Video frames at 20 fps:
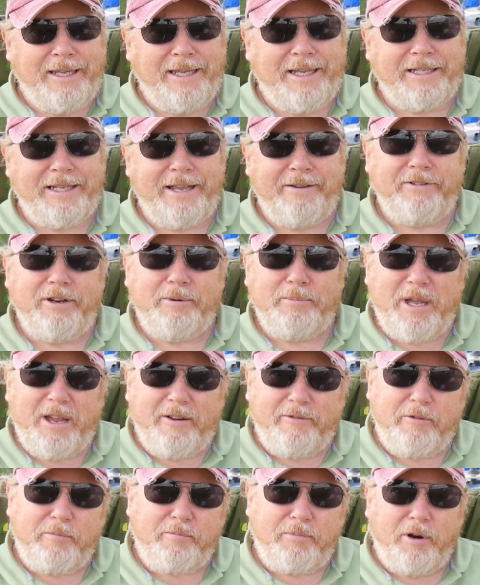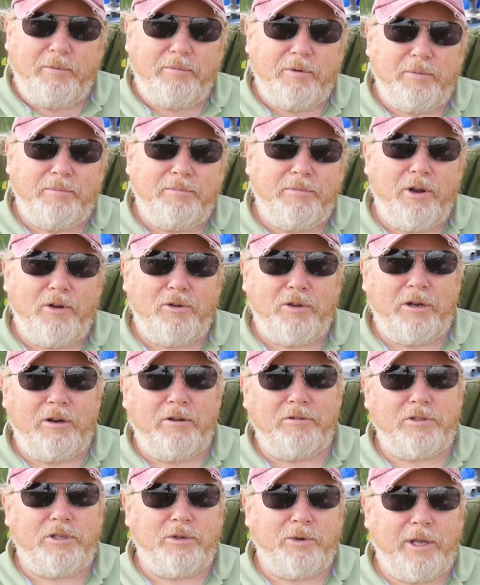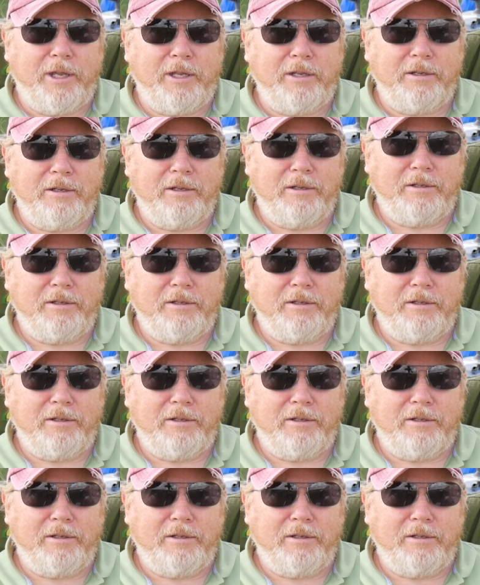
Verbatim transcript: is having a bit of a problem logging onto it.